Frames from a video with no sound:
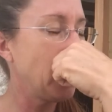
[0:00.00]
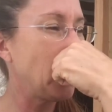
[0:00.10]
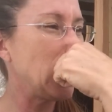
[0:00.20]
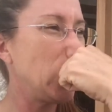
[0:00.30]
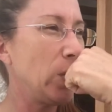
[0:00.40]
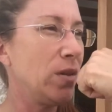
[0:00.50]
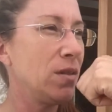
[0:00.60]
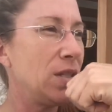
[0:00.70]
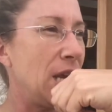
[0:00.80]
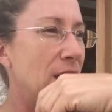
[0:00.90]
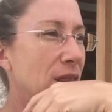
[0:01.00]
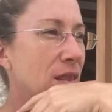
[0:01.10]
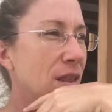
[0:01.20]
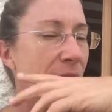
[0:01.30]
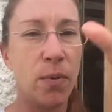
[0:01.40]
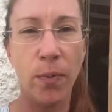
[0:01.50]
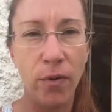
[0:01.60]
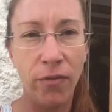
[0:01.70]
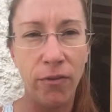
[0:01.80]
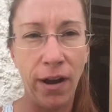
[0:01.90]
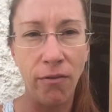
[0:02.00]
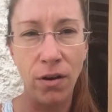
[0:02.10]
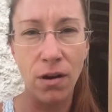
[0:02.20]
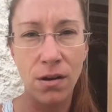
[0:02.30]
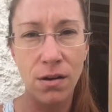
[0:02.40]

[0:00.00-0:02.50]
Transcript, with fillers: would you take ibuprofen forever?